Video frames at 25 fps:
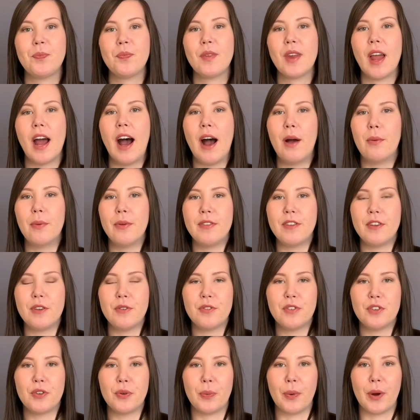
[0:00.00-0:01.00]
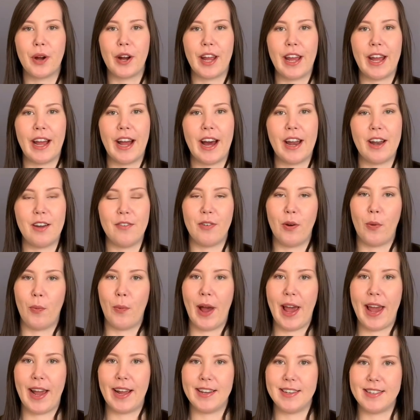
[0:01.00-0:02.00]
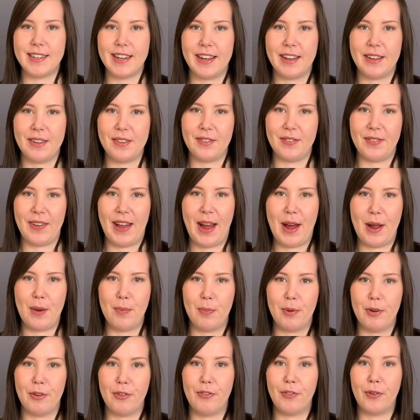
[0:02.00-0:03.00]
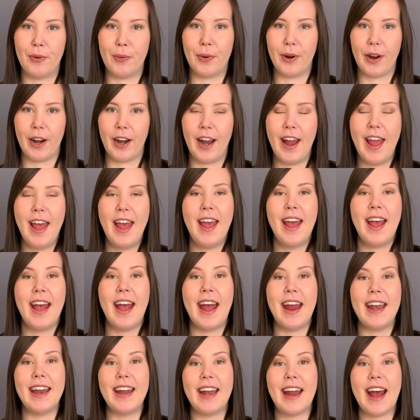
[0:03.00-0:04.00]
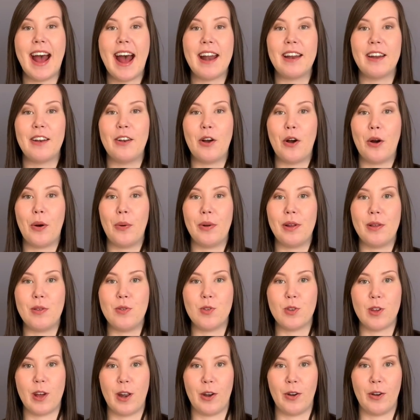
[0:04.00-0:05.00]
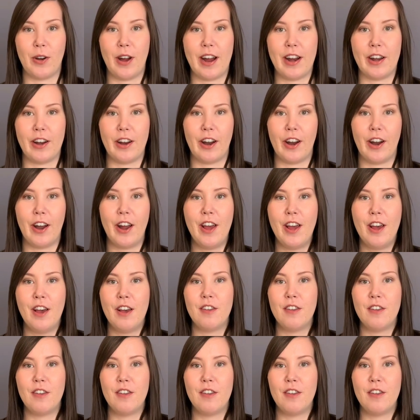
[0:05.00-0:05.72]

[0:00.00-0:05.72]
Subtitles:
I was used to working out of a Wagon Tails van before, and it had an Onan generator.